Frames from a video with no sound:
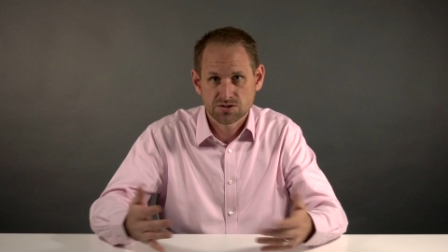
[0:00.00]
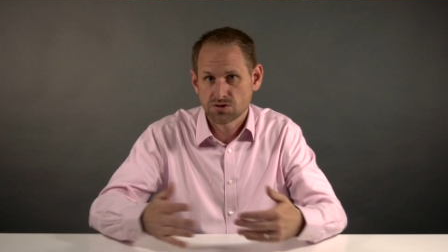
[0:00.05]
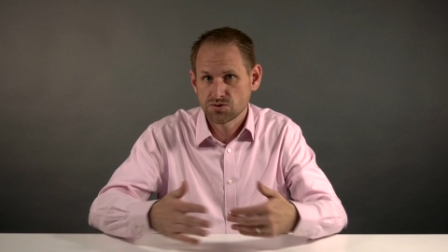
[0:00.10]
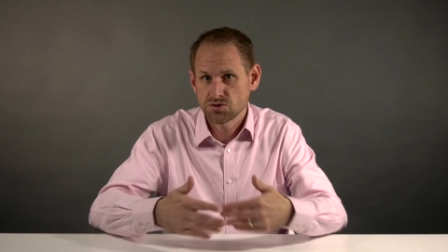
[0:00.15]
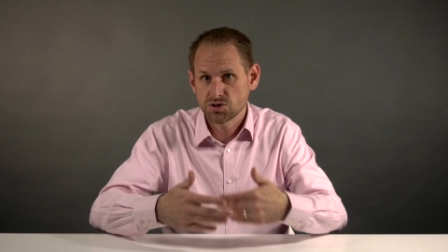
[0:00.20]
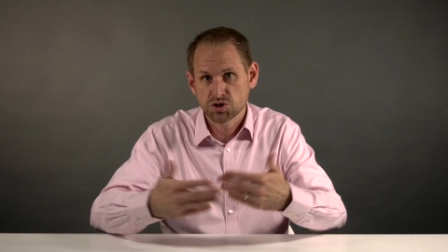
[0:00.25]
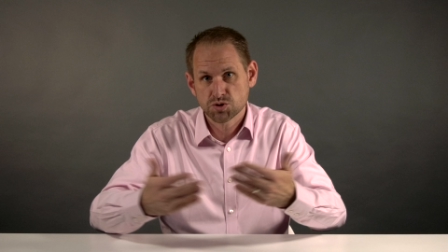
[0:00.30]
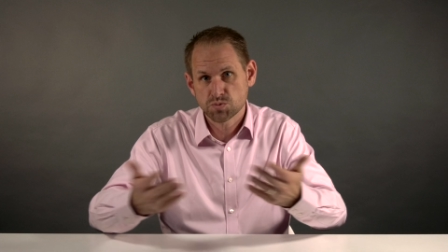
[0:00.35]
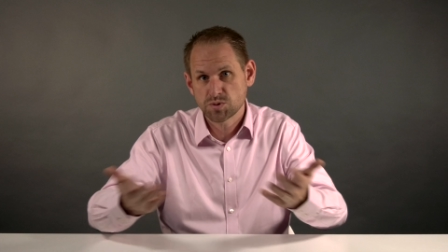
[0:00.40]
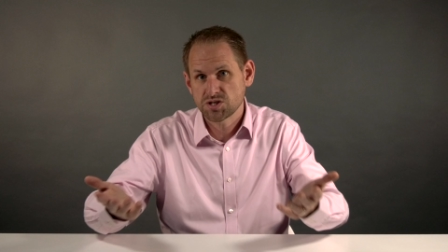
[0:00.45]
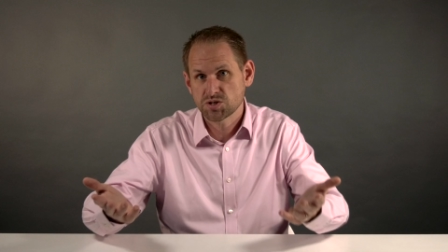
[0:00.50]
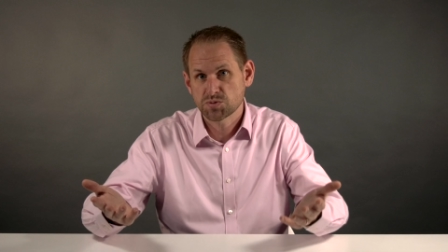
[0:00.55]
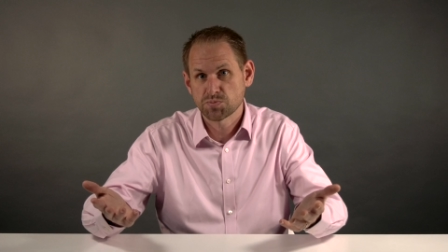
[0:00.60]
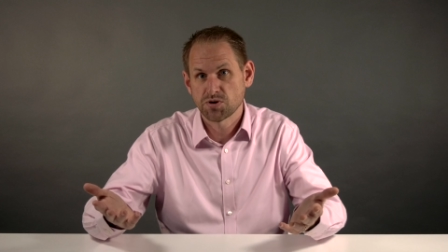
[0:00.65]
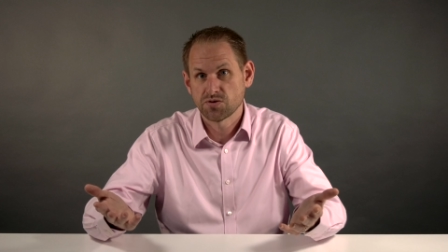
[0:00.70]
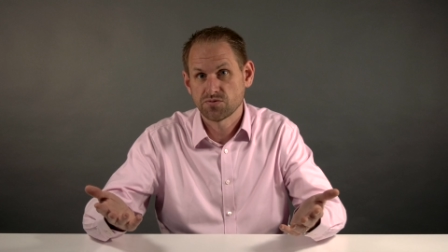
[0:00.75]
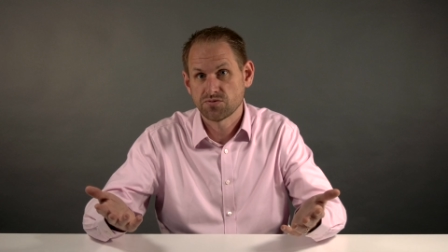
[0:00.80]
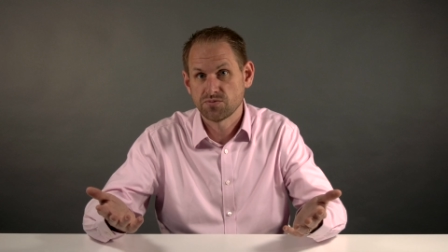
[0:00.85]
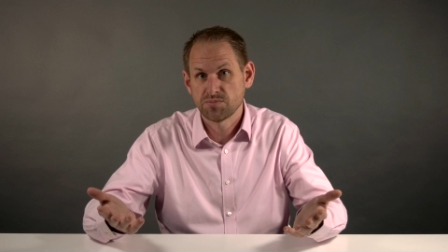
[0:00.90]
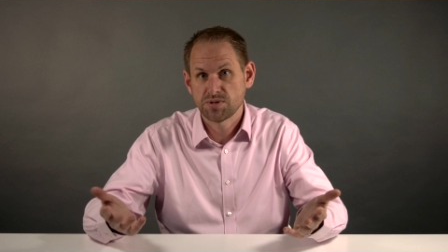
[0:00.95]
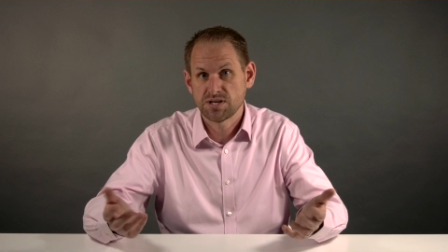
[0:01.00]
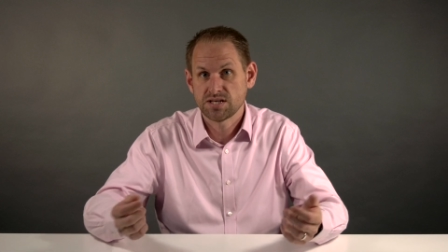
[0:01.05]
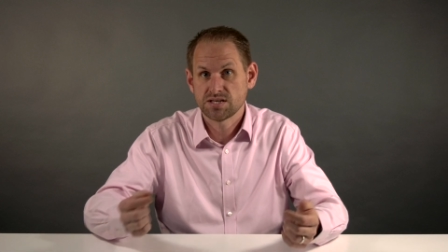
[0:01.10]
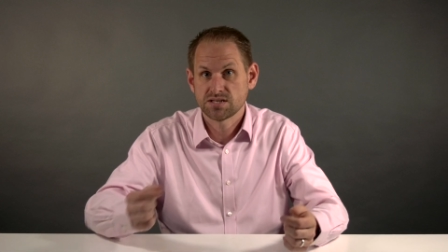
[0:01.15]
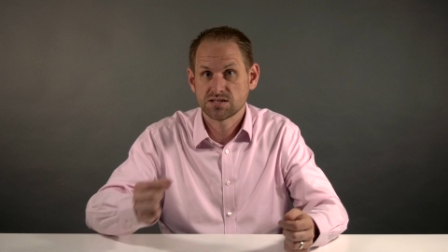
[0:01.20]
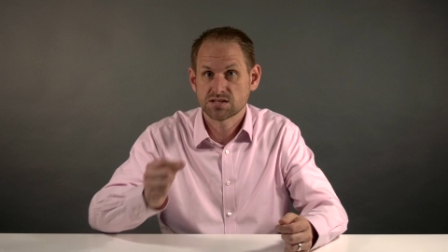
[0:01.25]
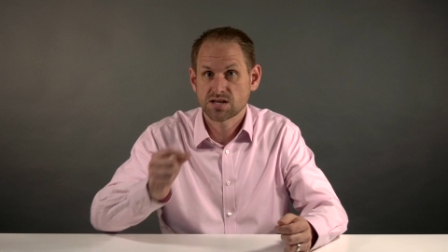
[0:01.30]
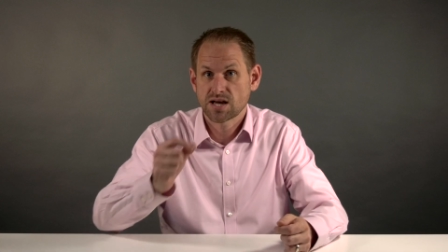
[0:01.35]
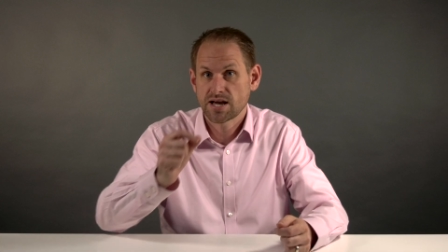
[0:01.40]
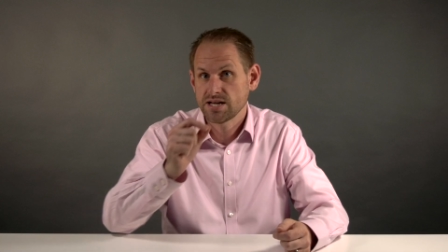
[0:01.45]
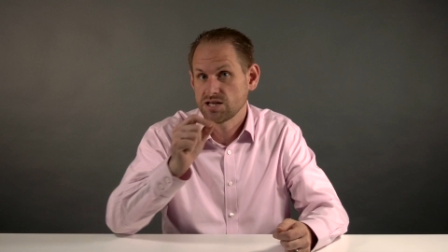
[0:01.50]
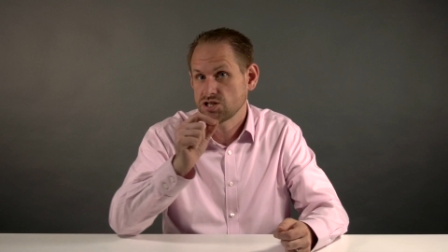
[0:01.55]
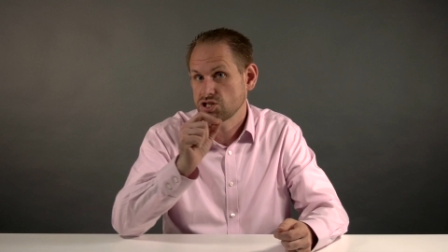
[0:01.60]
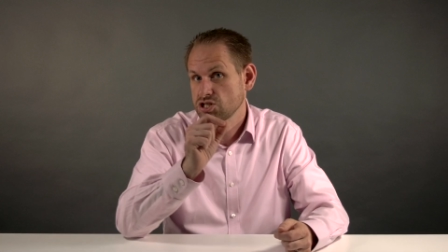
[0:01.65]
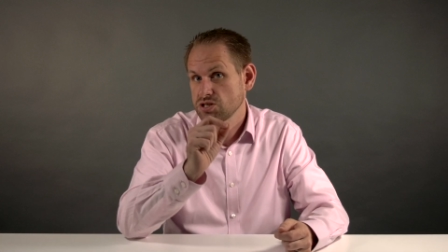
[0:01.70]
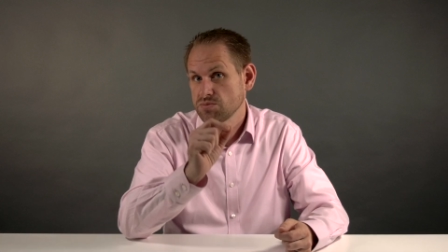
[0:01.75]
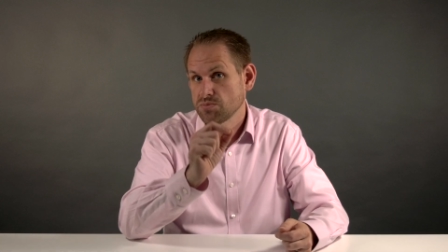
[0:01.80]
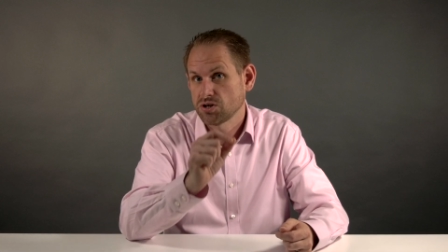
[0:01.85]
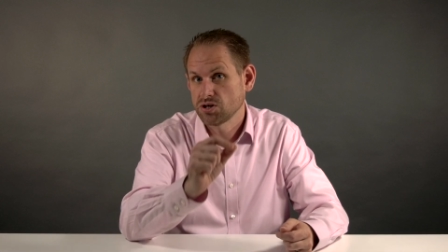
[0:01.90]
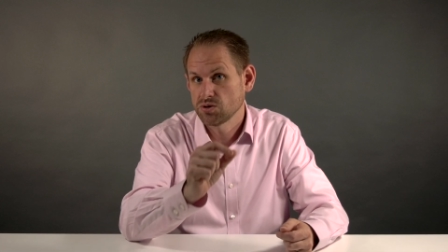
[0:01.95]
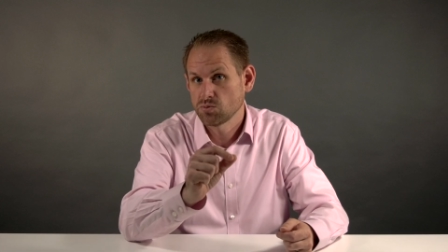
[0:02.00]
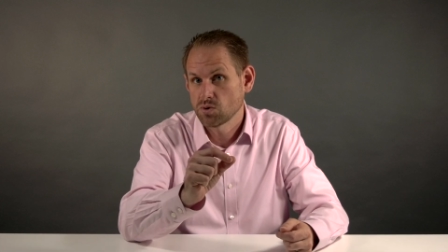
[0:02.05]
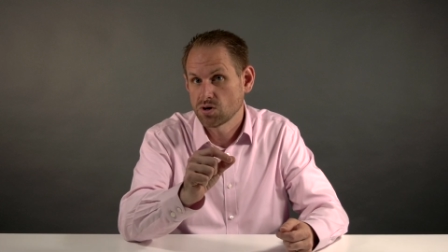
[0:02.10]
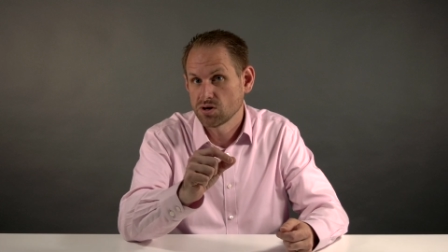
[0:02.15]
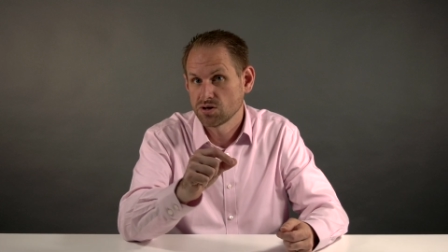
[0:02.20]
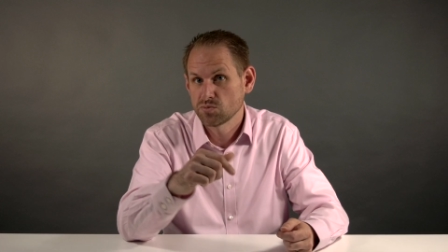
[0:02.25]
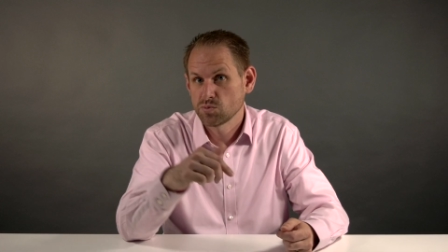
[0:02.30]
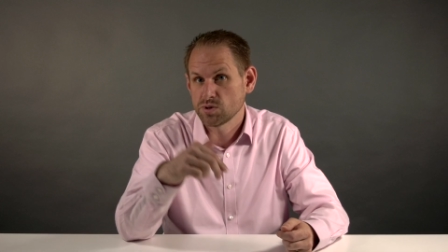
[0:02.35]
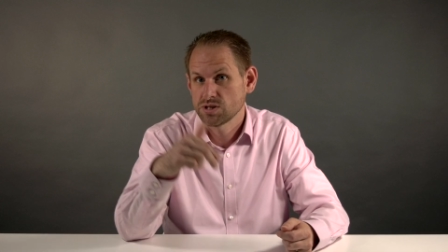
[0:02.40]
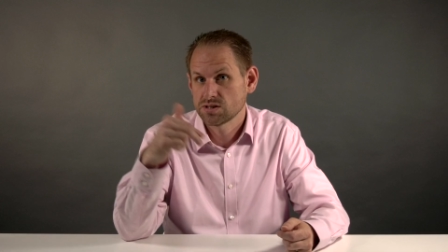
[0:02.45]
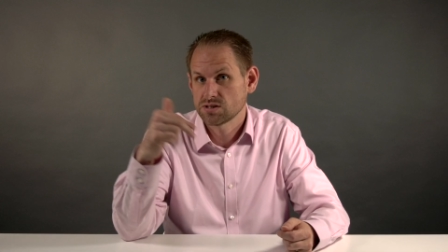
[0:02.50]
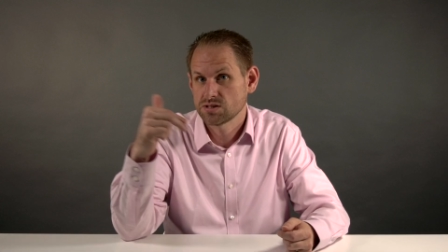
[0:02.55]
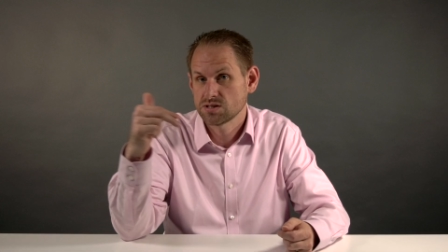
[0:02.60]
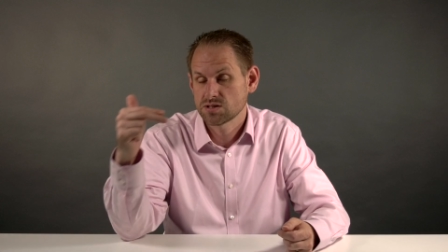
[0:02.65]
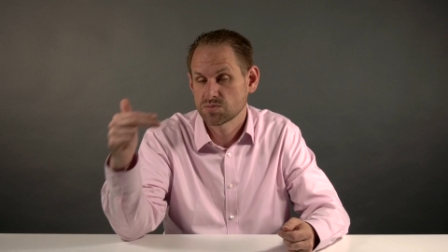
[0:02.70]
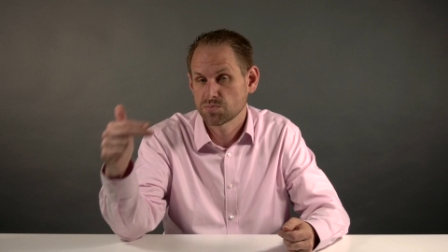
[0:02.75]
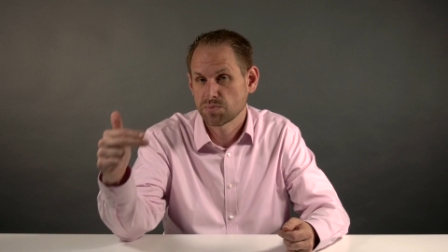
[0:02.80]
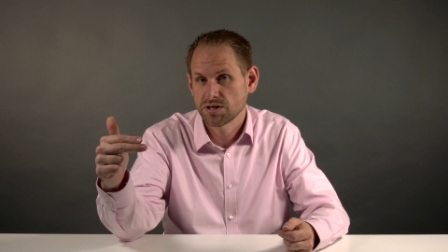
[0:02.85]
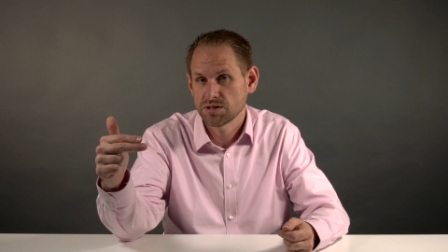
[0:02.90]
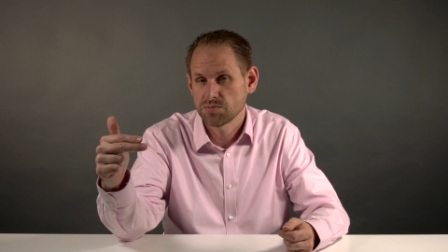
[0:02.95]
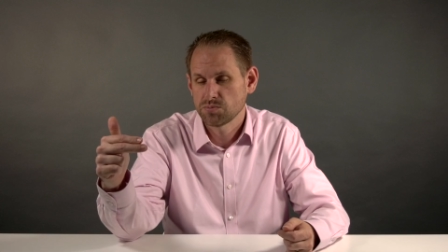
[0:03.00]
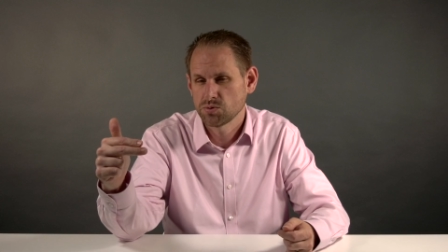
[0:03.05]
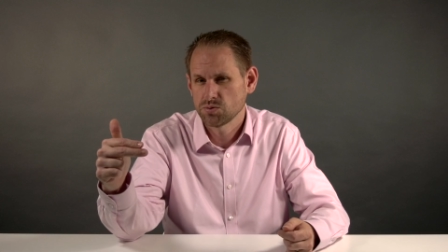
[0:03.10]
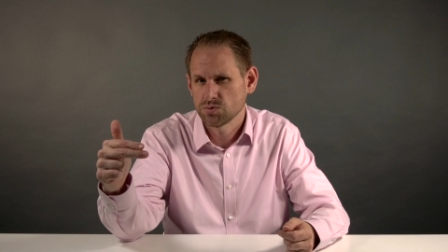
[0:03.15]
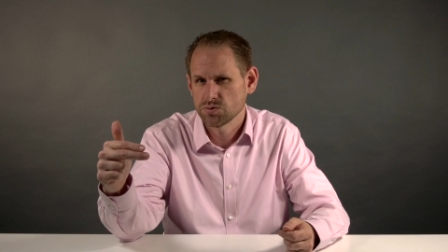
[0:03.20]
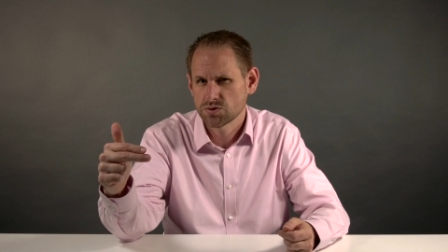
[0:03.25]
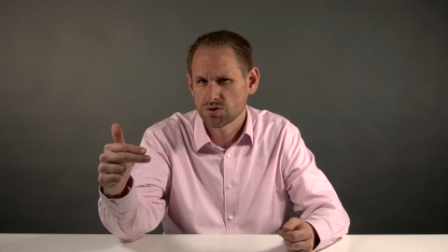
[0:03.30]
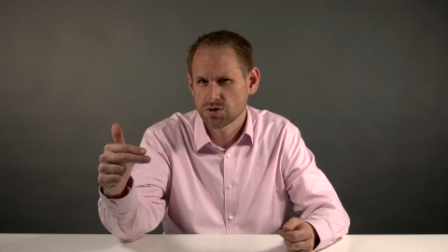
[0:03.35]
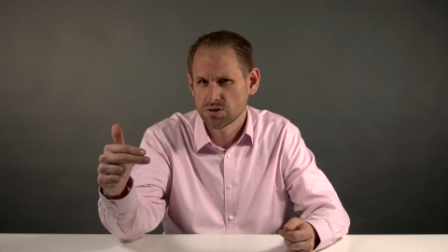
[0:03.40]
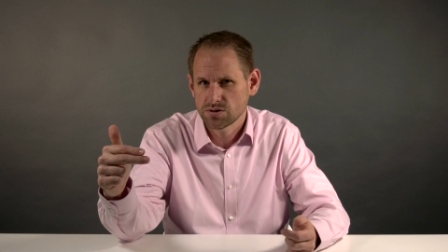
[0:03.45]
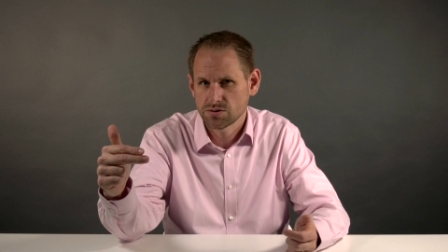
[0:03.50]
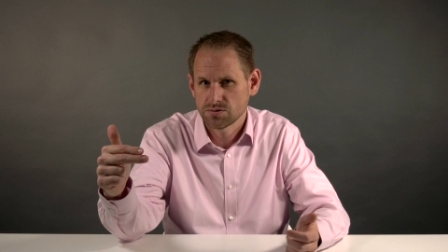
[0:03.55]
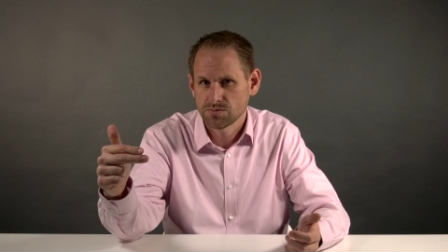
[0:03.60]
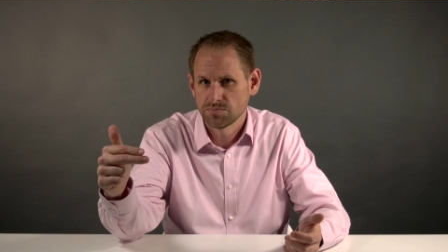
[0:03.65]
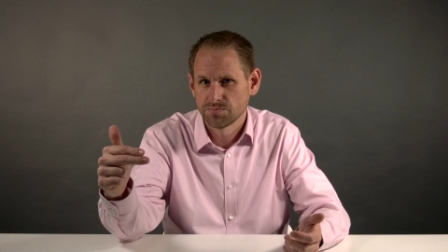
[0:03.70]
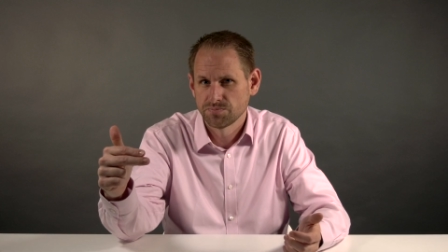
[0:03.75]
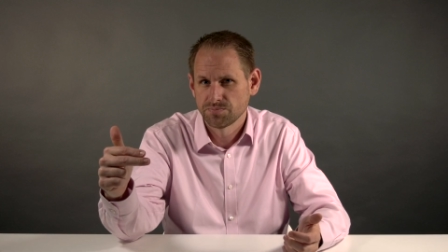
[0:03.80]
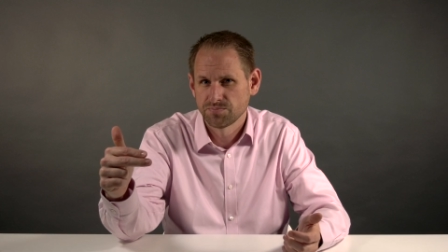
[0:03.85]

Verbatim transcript: So the sweet spot for me is H D M I one with DisplayPort two.